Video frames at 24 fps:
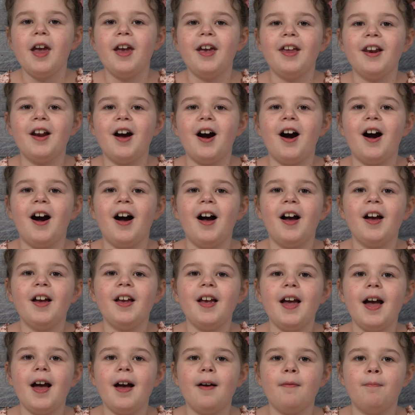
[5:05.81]
And I
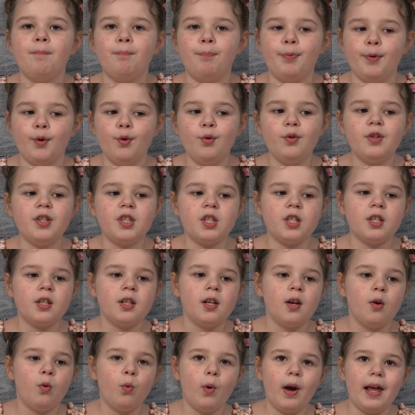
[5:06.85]
have boots,
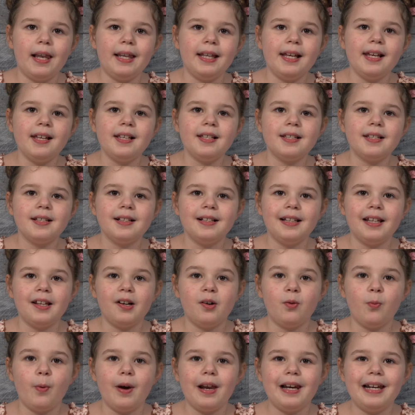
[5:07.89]
wellies,
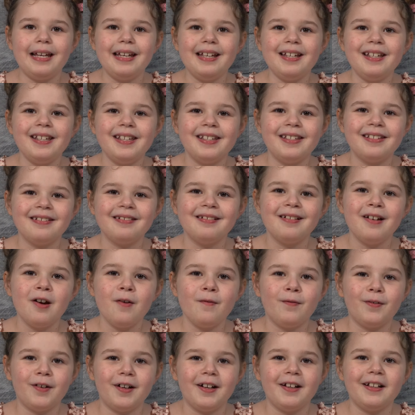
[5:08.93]
little wellies
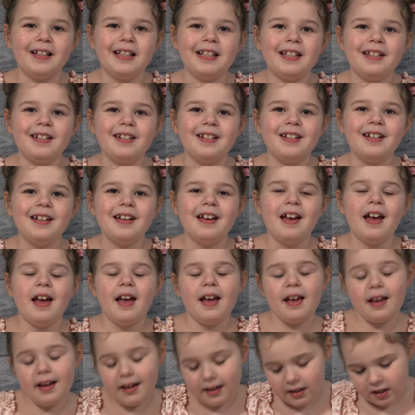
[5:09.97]
for England,
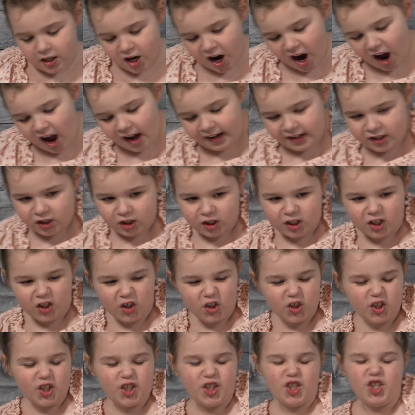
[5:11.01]
and I
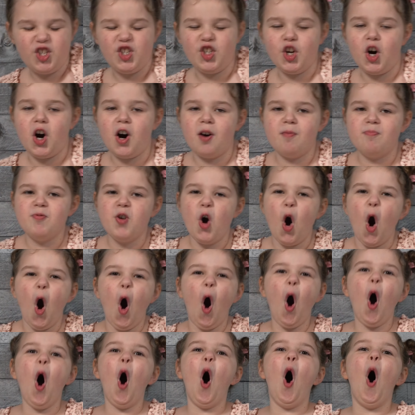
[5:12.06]
just stomp
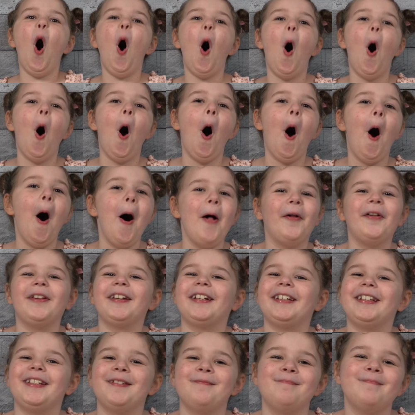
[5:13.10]
all
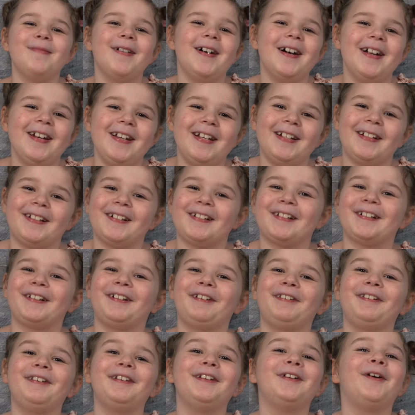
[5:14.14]
in the mud. It's
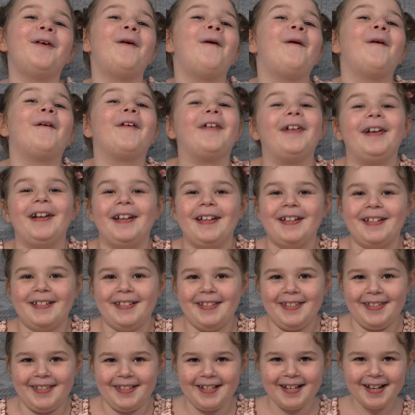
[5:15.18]

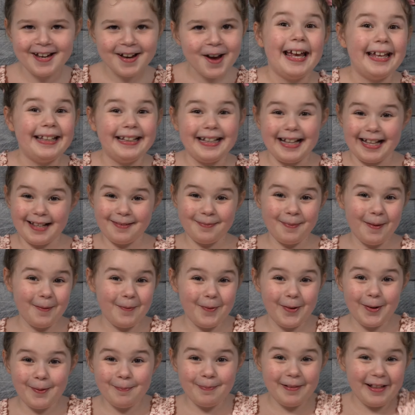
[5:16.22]
glorious. And that's my
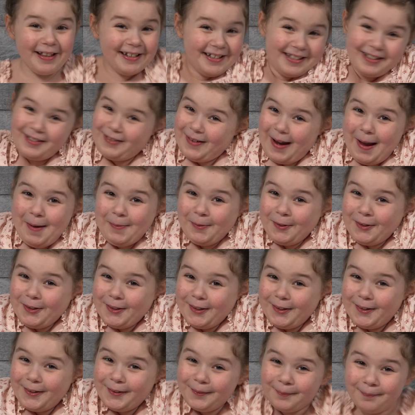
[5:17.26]
favorite place to travel
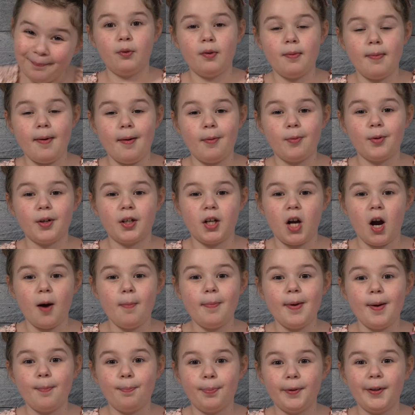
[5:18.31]
to. Remember to
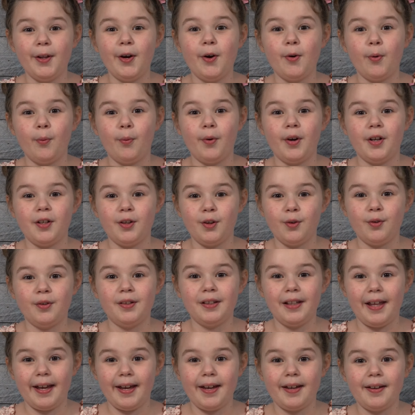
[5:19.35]
comment below what you'd
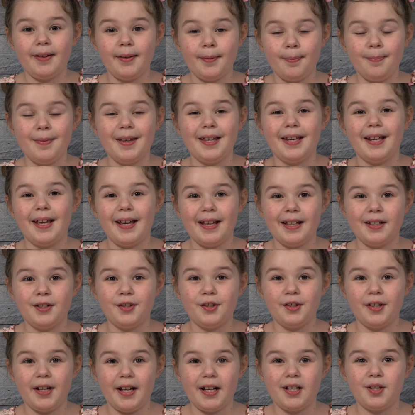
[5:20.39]
like me to
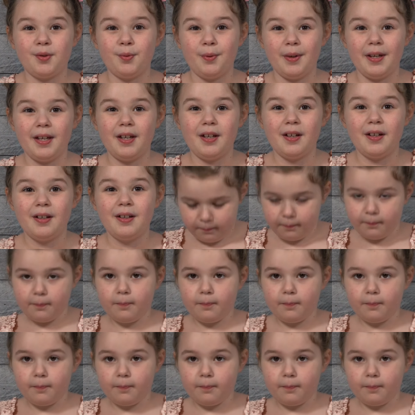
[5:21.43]
answer next week.